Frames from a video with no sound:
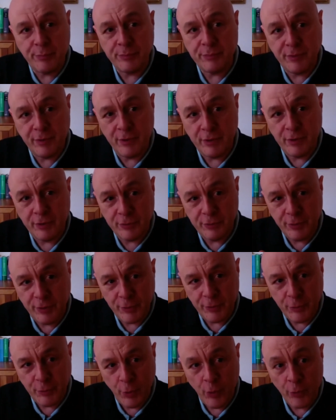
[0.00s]

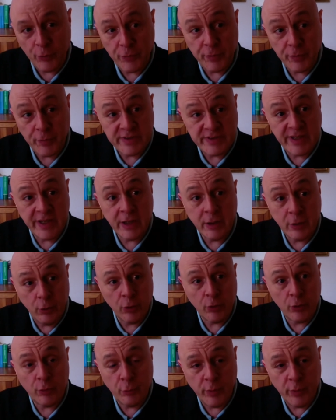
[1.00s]
the author in saying, look,